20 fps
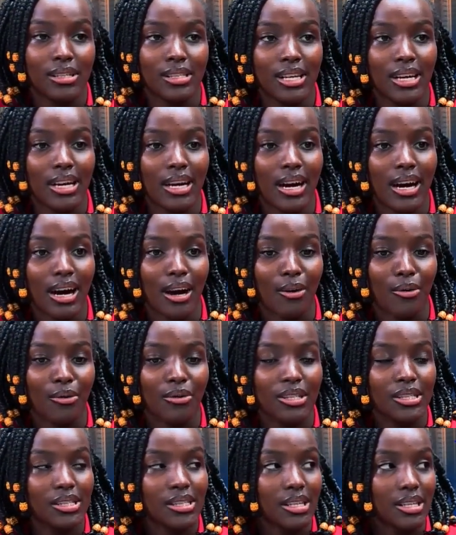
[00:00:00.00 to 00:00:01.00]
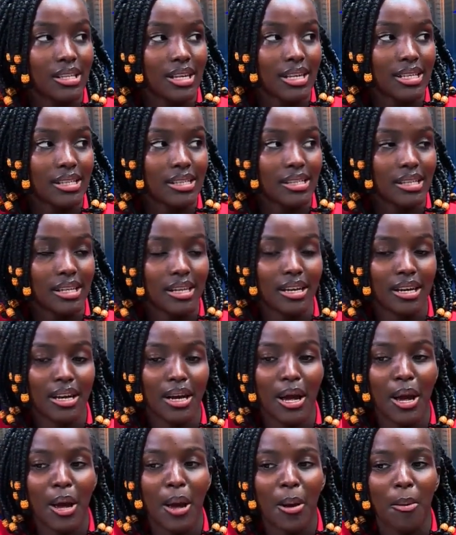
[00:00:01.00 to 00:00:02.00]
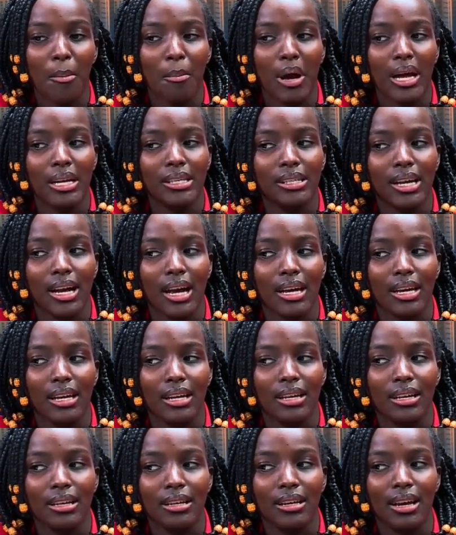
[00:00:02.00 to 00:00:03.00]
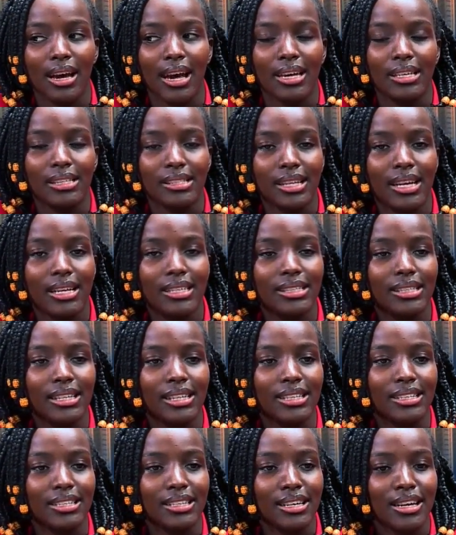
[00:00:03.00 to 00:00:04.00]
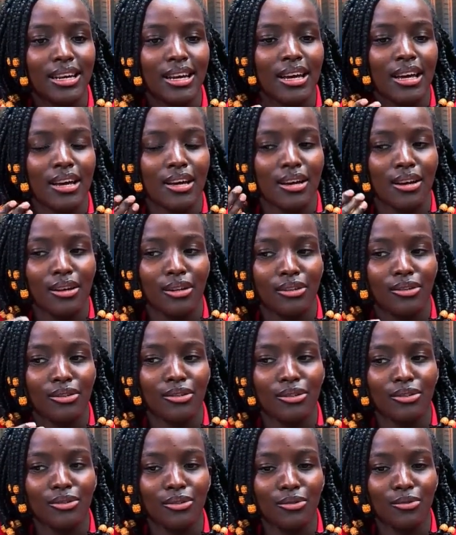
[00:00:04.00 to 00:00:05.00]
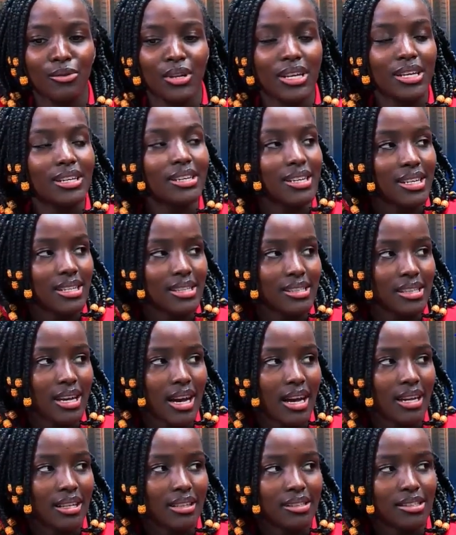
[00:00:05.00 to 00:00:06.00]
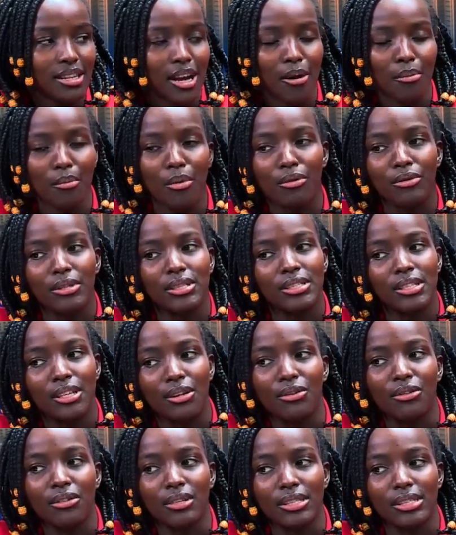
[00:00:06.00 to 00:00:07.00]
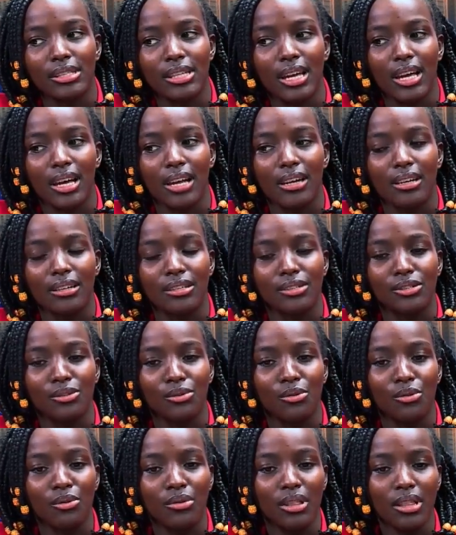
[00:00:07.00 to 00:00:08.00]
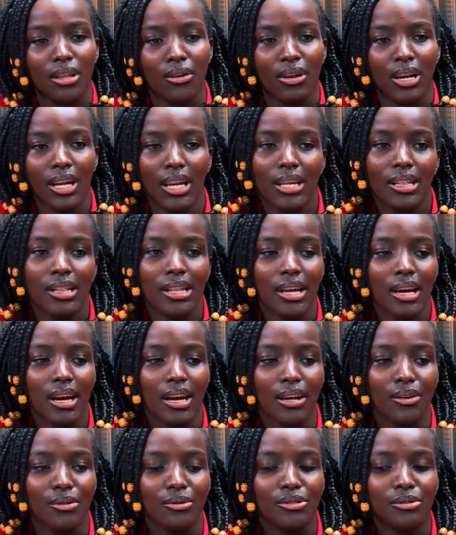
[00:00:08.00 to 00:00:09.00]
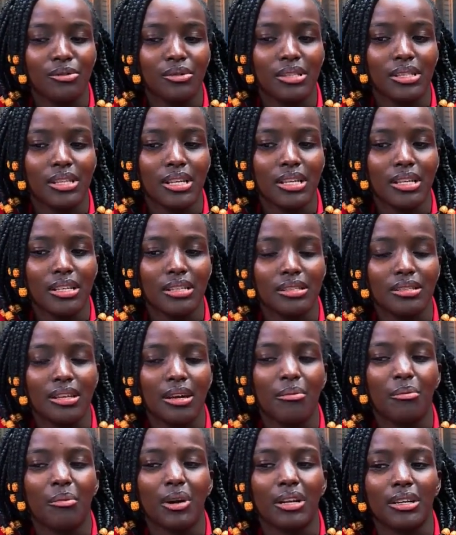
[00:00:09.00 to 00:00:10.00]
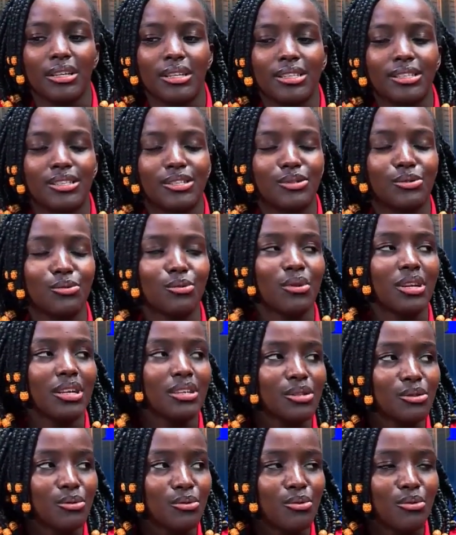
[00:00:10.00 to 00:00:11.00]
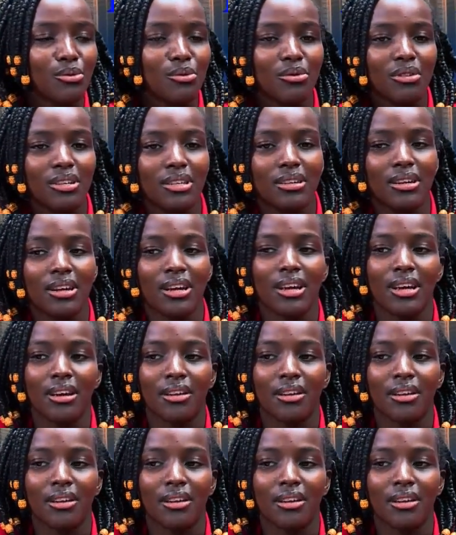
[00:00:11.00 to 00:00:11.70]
take a course in nursing, but I started doing research about sickle cell. So the only thing I used to say is someone needs to eat good,